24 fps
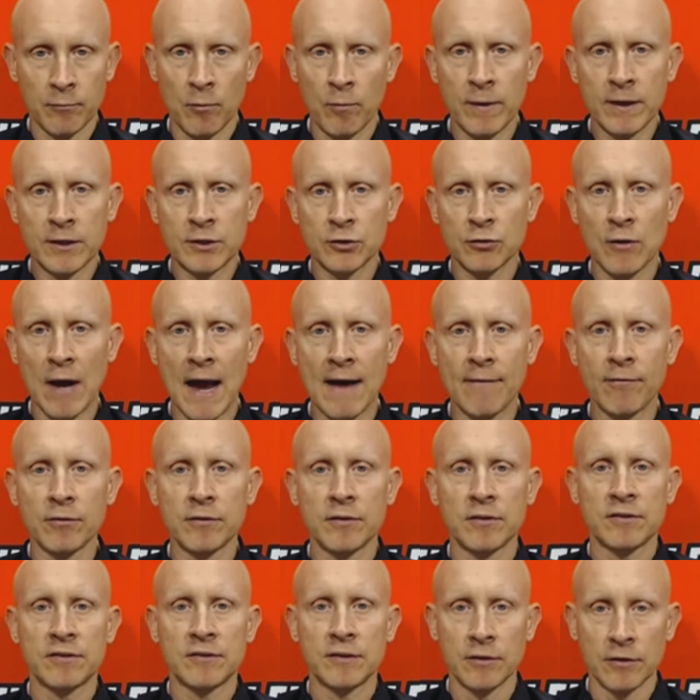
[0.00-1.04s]
When we
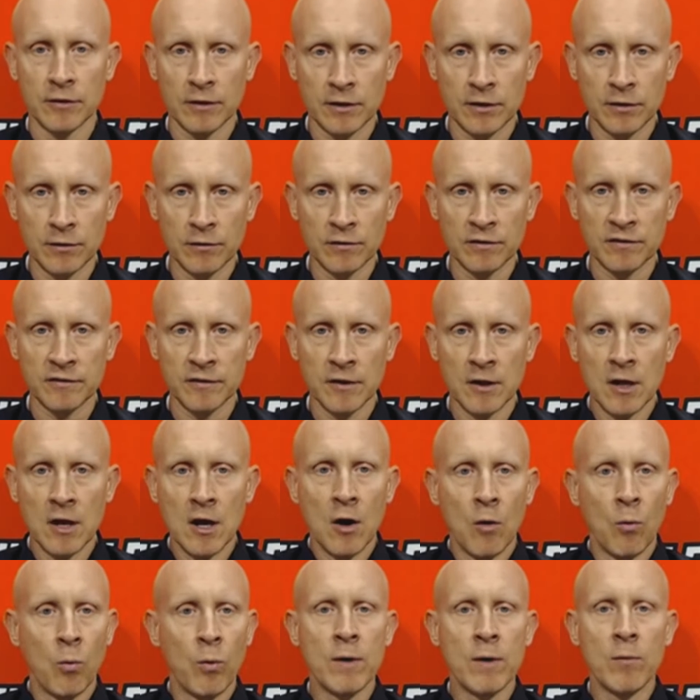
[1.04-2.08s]
traveled to Syracuse,
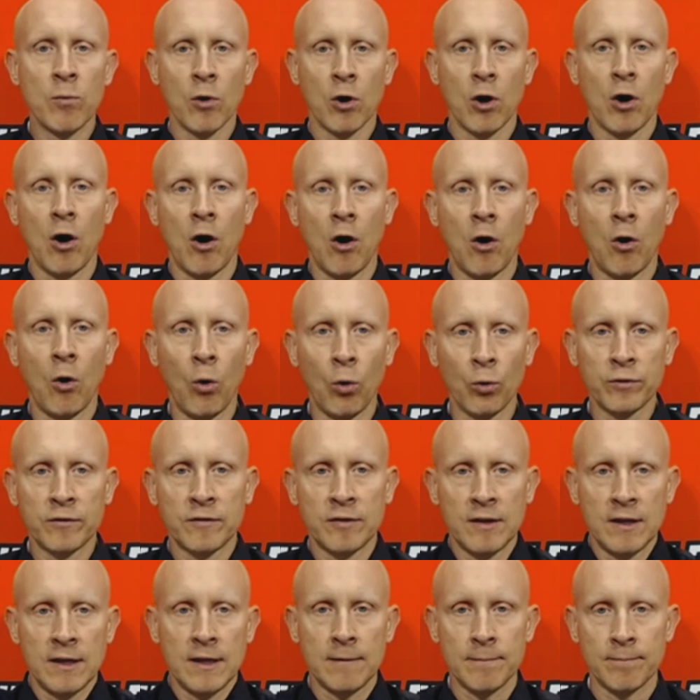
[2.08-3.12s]
we were a whole
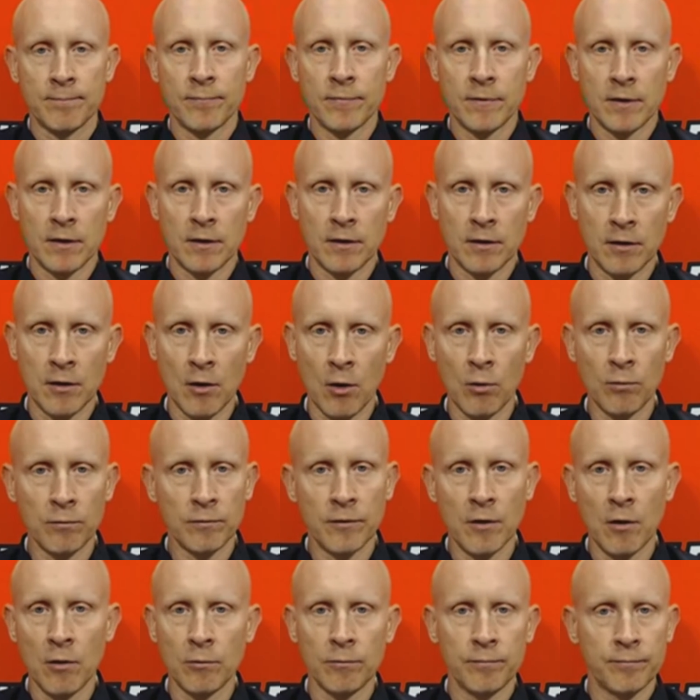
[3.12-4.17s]
team.
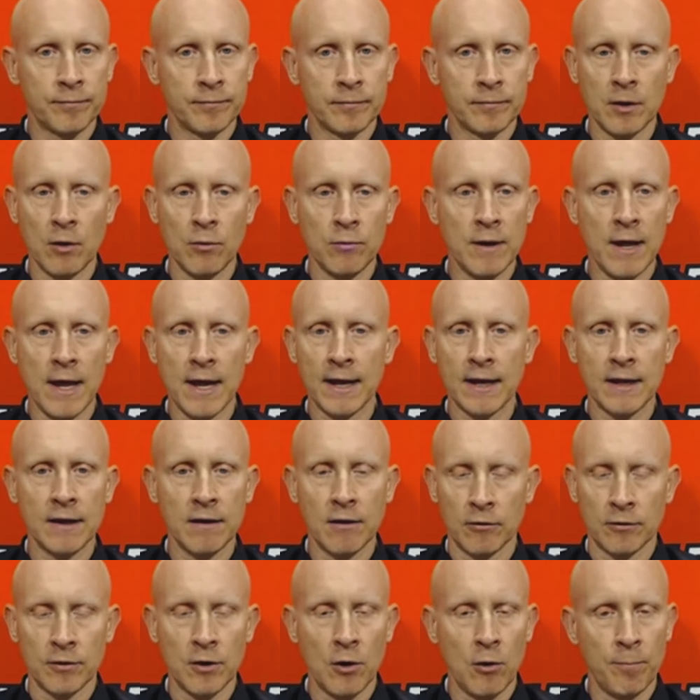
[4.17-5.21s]
No
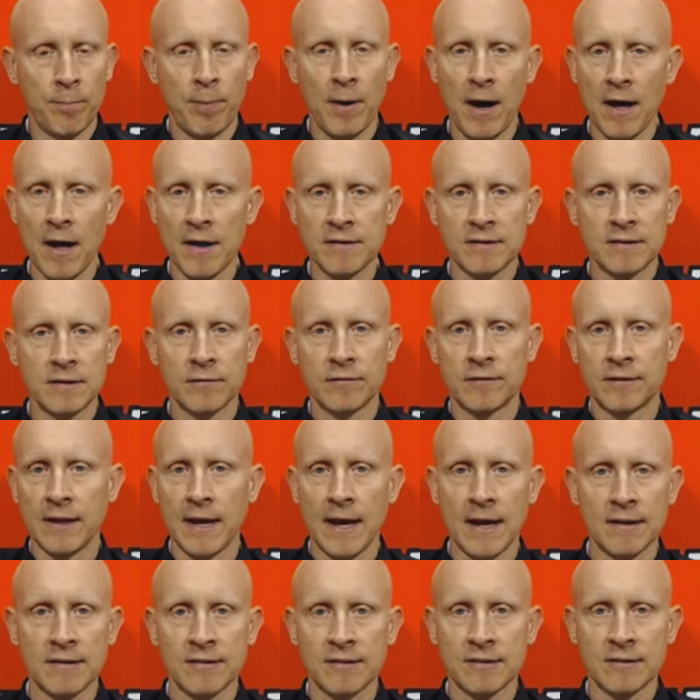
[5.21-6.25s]
negative or no positive
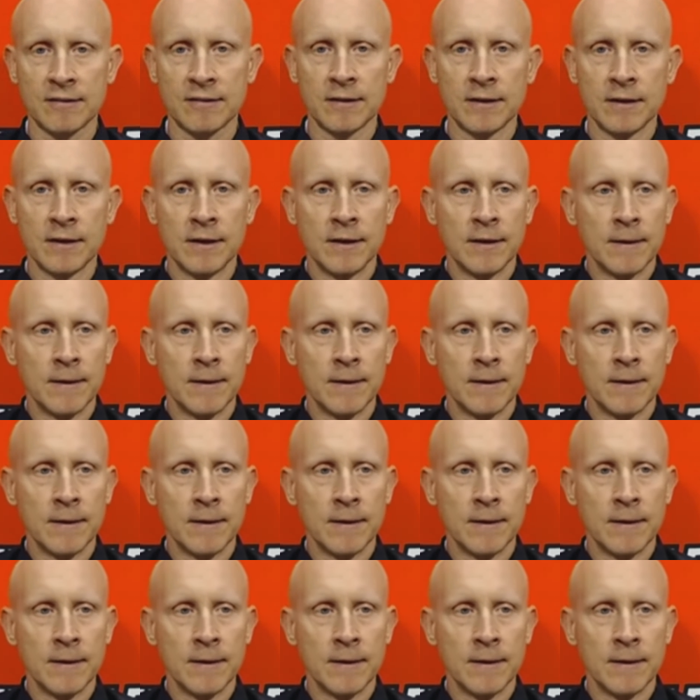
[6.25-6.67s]
tests.